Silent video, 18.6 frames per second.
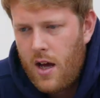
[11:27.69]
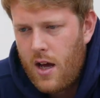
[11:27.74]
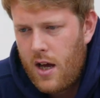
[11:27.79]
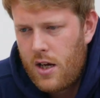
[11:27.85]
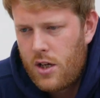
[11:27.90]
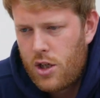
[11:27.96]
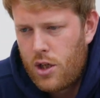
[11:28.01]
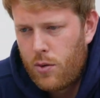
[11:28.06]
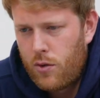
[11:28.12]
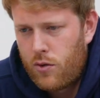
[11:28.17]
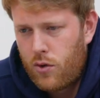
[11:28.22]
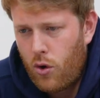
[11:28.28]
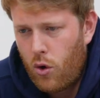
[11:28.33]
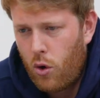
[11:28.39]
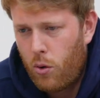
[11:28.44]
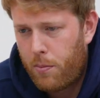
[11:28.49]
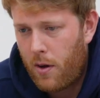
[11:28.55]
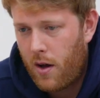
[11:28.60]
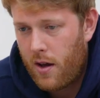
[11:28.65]
issue at
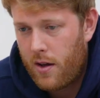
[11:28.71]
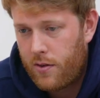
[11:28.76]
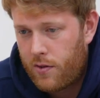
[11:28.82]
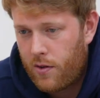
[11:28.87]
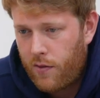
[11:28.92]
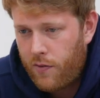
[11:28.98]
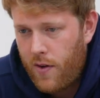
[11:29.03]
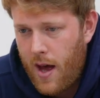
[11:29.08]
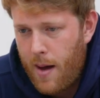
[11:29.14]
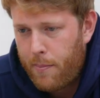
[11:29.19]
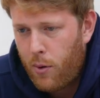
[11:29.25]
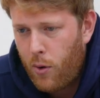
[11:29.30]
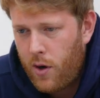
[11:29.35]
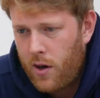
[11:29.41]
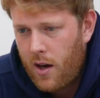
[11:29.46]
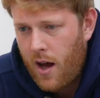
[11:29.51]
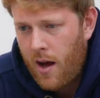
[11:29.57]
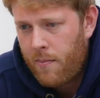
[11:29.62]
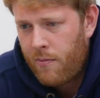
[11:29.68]
all, but it's a fair point.